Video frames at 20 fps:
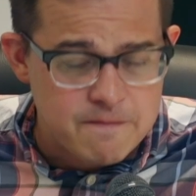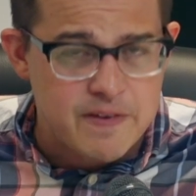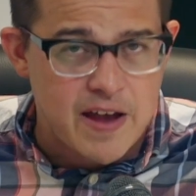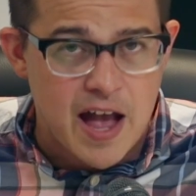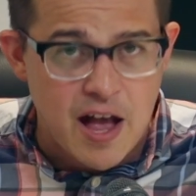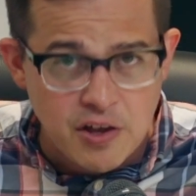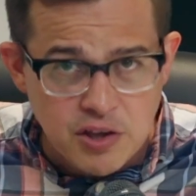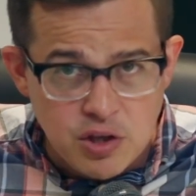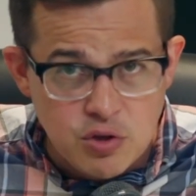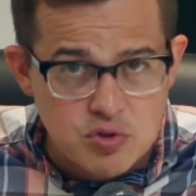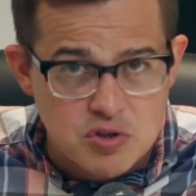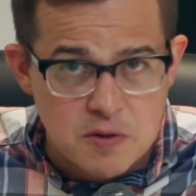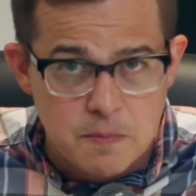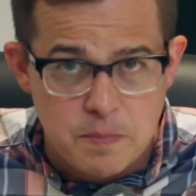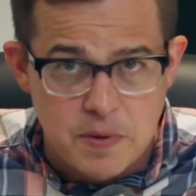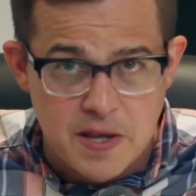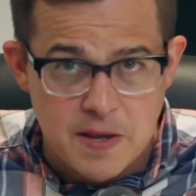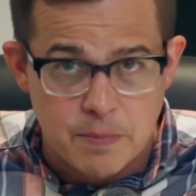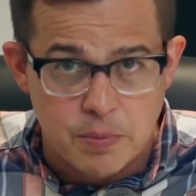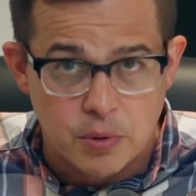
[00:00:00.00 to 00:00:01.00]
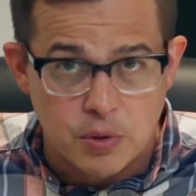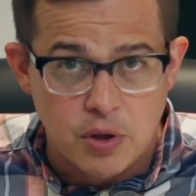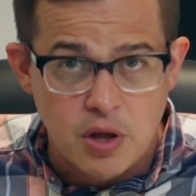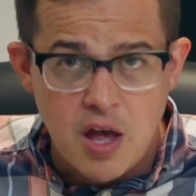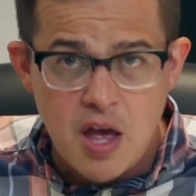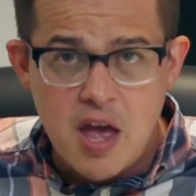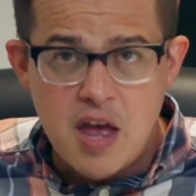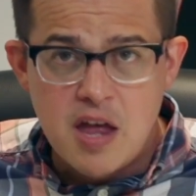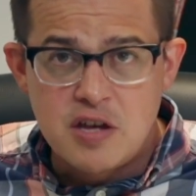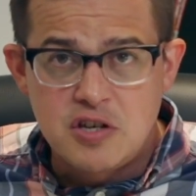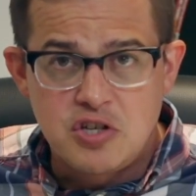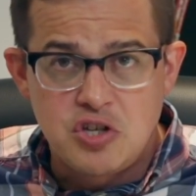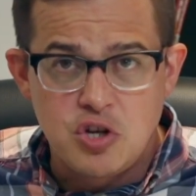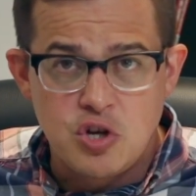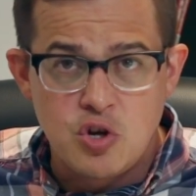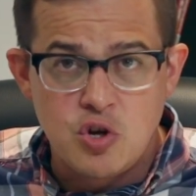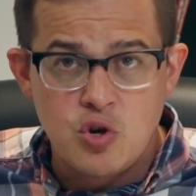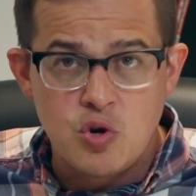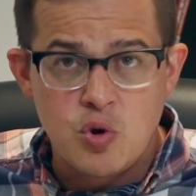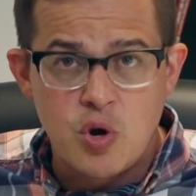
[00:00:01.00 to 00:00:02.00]
value to people
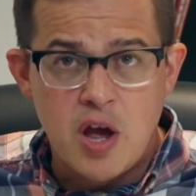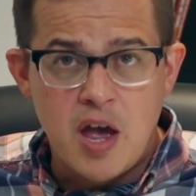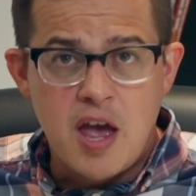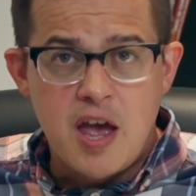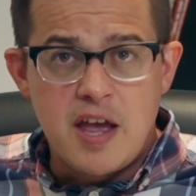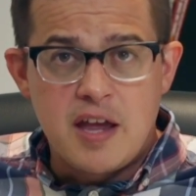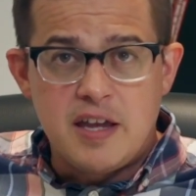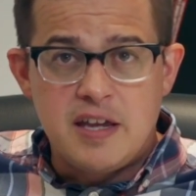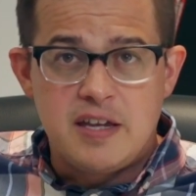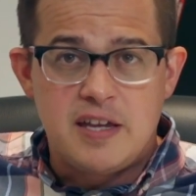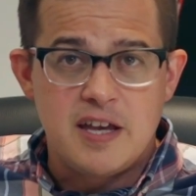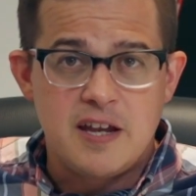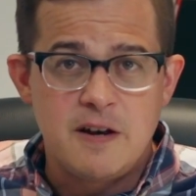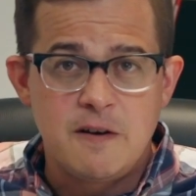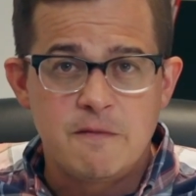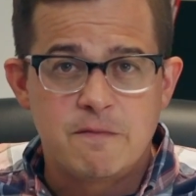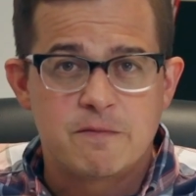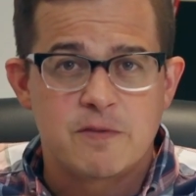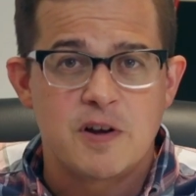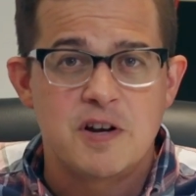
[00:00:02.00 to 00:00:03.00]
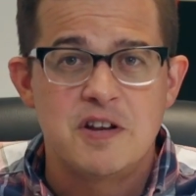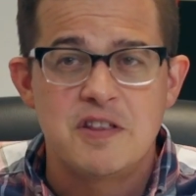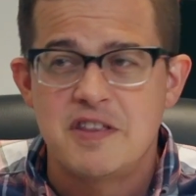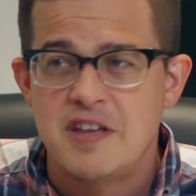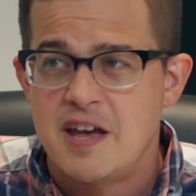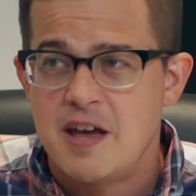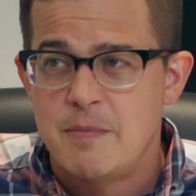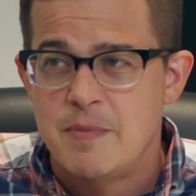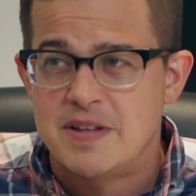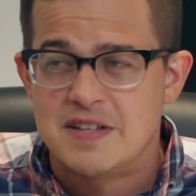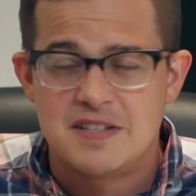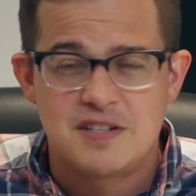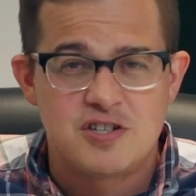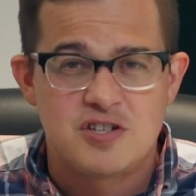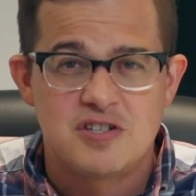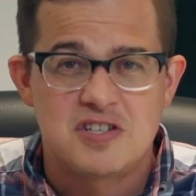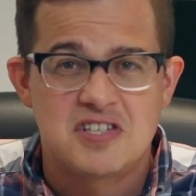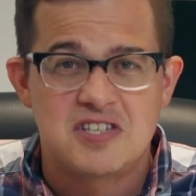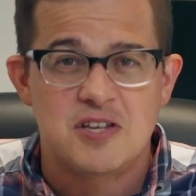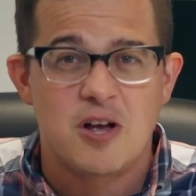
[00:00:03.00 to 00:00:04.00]
to get in front of them and
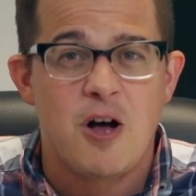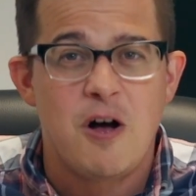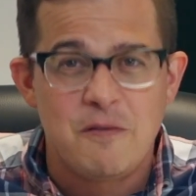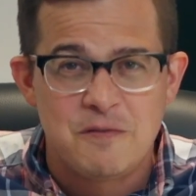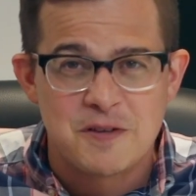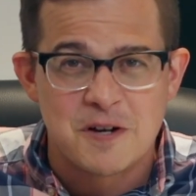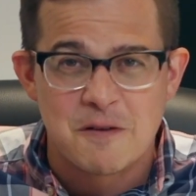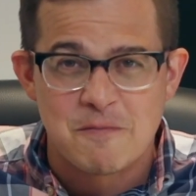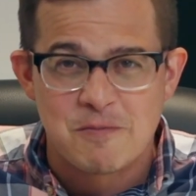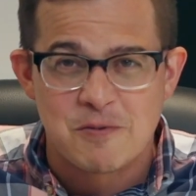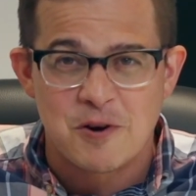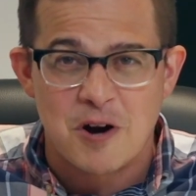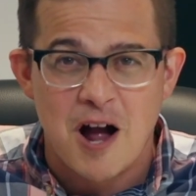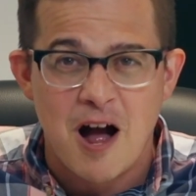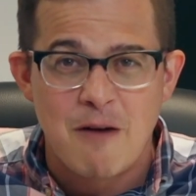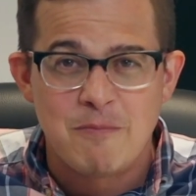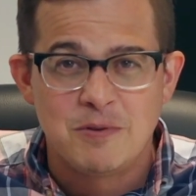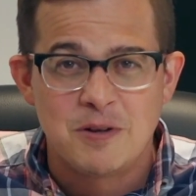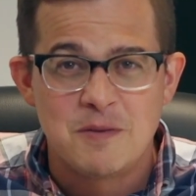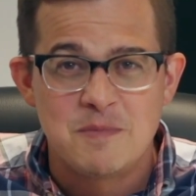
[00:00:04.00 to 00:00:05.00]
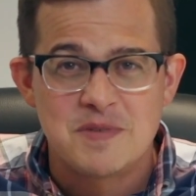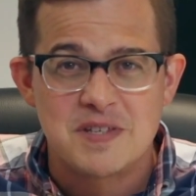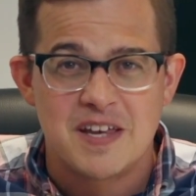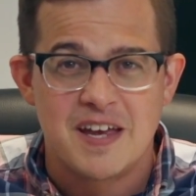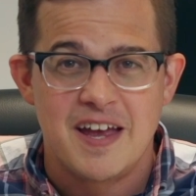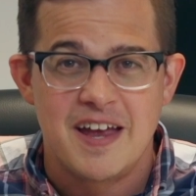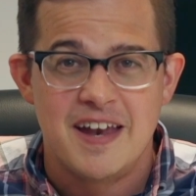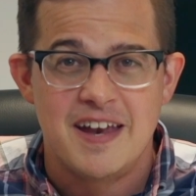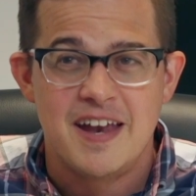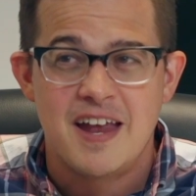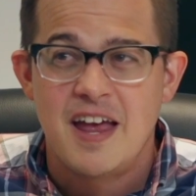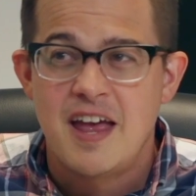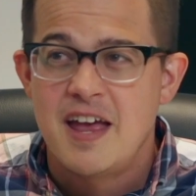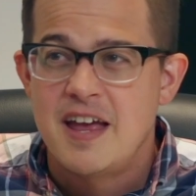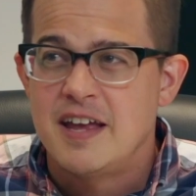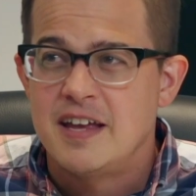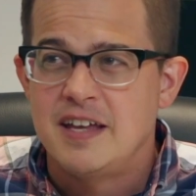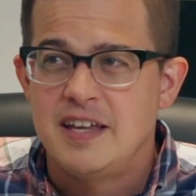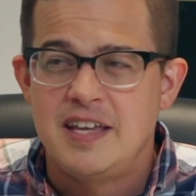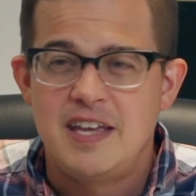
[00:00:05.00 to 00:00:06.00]
solve their problems and
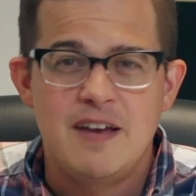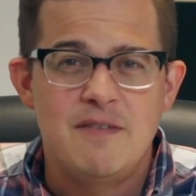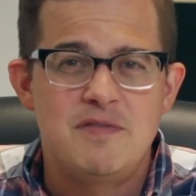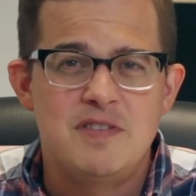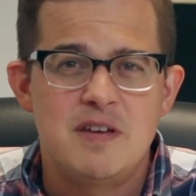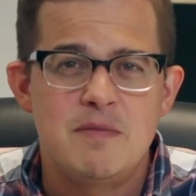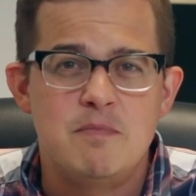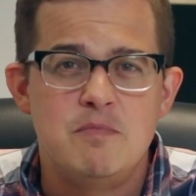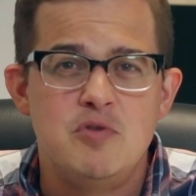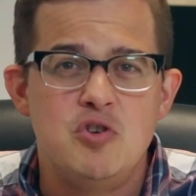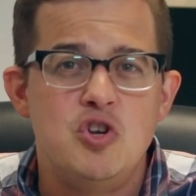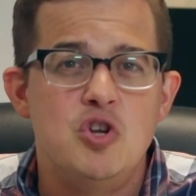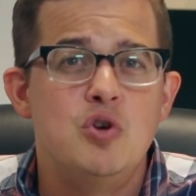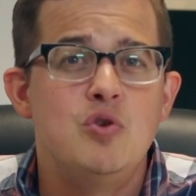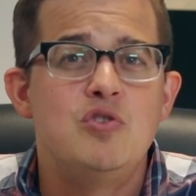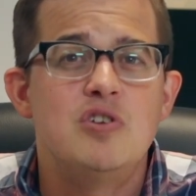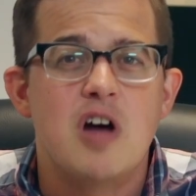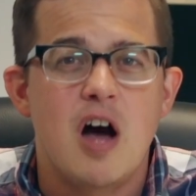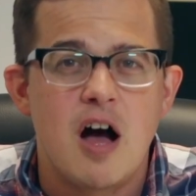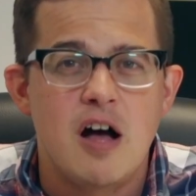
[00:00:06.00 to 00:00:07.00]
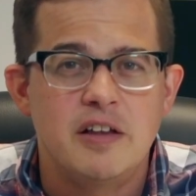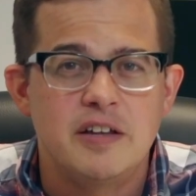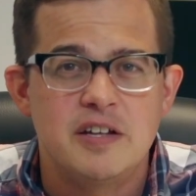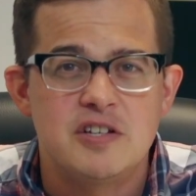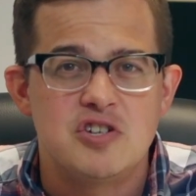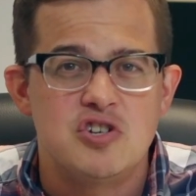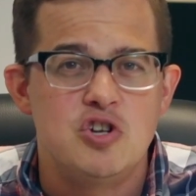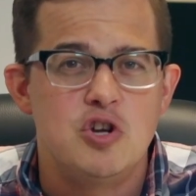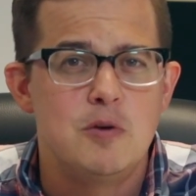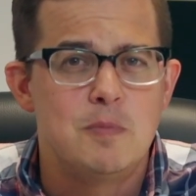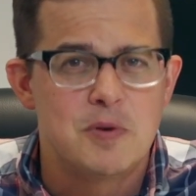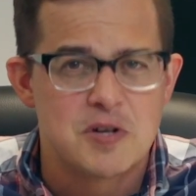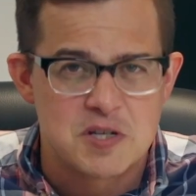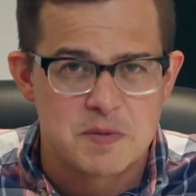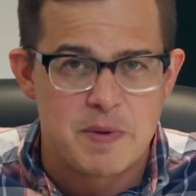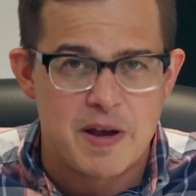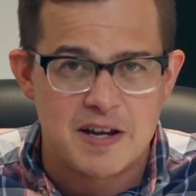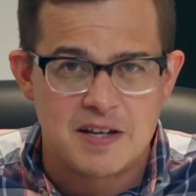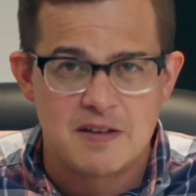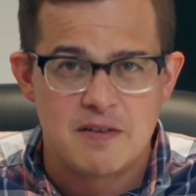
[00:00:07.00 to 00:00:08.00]
give them new knowledge, new
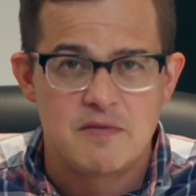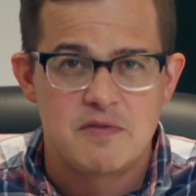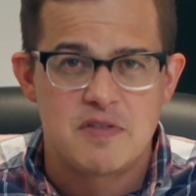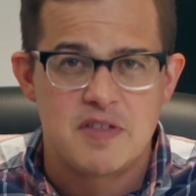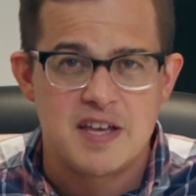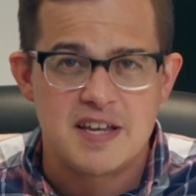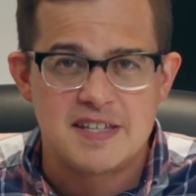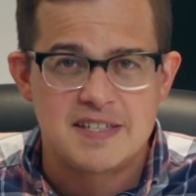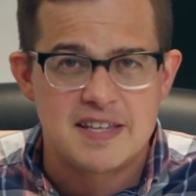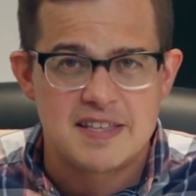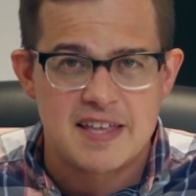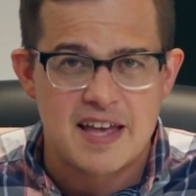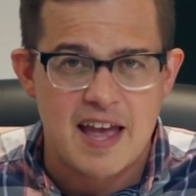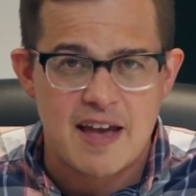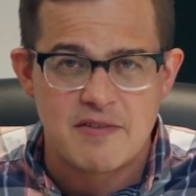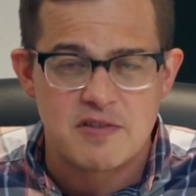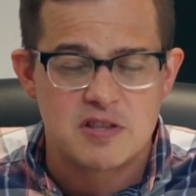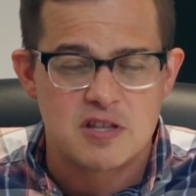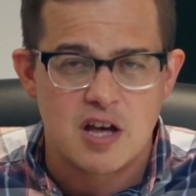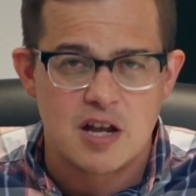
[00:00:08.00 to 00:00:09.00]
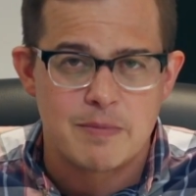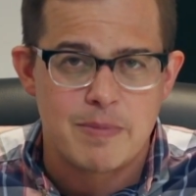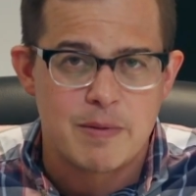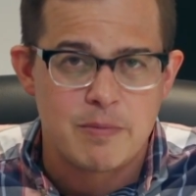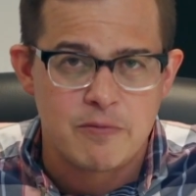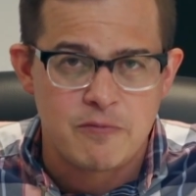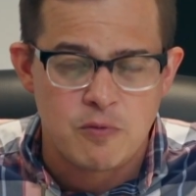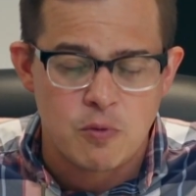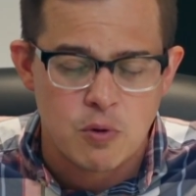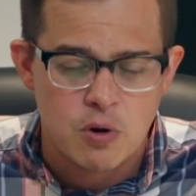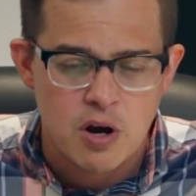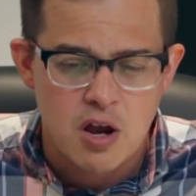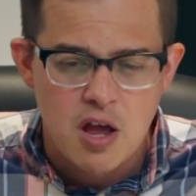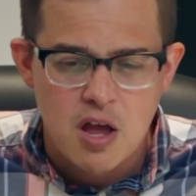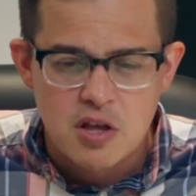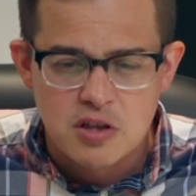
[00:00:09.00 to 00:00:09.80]
perspective, things that they haven't thought about before,